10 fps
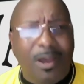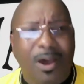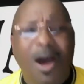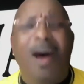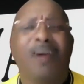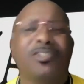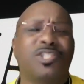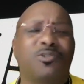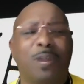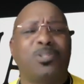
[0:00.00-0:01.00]
All
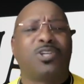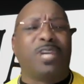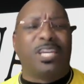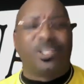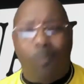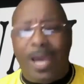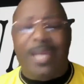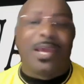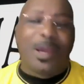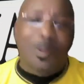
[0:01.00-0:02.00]
scripture is
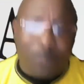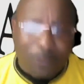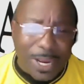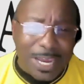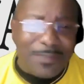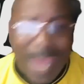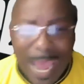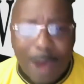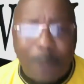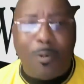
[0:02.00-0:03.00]
what? Breathed
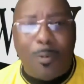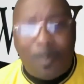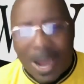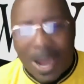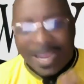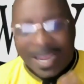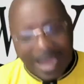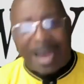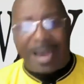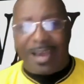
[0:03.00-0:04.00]
out by
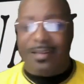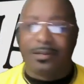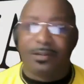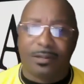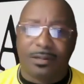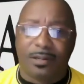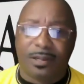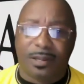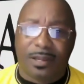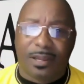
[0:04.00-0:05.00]
God
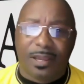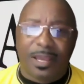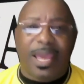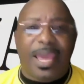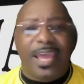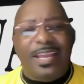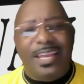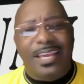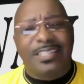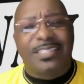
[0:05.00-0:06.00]
and
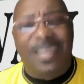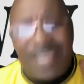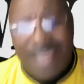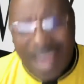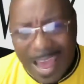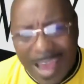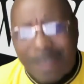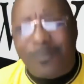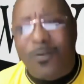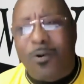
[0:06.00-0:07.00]
is the guide
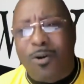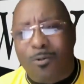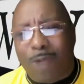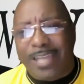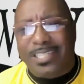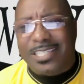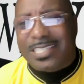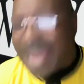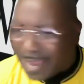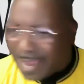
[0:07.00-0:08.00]
for a righteous
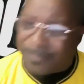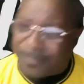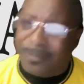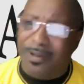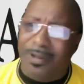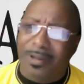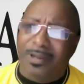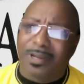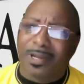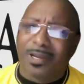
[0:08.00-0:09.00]
life.
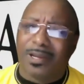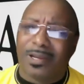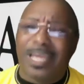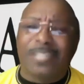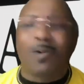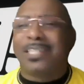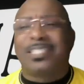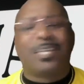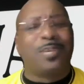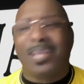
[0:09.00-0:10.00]
That's why
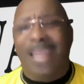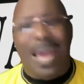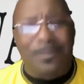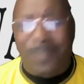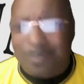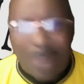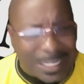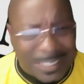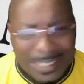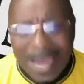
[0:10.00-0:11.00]
some of your life is
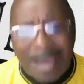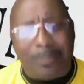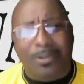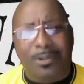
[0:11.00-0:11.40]
messed up.